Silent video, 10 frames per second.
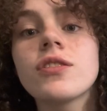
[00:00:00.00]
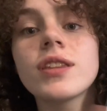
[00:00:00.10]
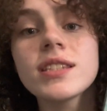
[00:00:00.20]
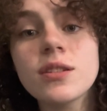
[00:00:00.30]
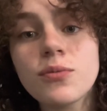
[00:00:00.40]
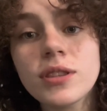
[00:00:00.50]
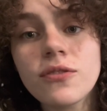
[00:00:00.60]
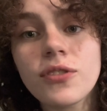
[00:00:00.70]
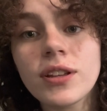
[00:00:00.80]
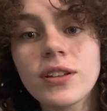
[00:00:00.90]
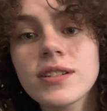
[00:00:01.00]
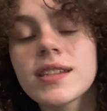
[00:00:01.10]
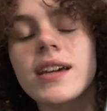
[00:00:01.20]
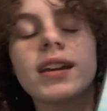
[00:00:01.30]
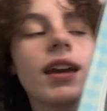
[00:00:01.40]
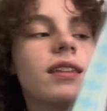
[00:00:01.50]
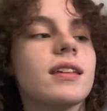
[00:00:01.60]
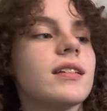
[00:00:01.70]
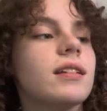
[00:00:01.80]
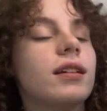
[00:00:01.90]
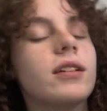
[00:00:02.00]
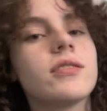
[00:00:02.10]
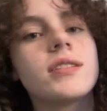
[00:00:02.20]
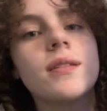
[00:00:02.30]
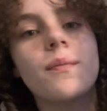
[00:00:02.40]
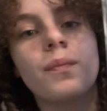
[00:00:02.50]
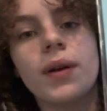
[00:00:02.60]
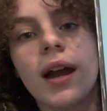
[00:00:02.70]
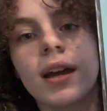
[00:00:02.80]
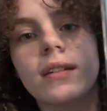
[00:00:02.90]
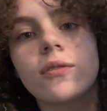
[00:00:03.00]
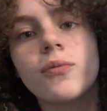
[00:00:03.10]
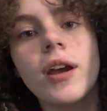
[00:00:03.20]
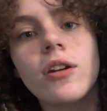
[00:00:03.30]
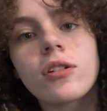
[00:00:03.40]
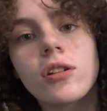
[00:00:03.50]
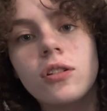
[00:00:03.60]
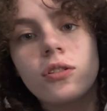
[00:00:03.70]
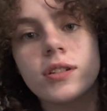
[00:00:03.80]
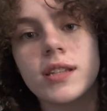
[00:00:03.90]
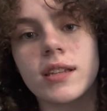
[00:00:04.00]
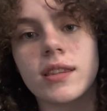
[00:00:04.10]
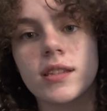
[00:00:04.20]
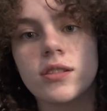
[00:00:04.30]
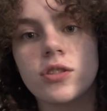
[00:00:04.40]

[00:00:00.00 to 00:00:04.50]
this is what the front looks like, and then here's the back. The record looks like this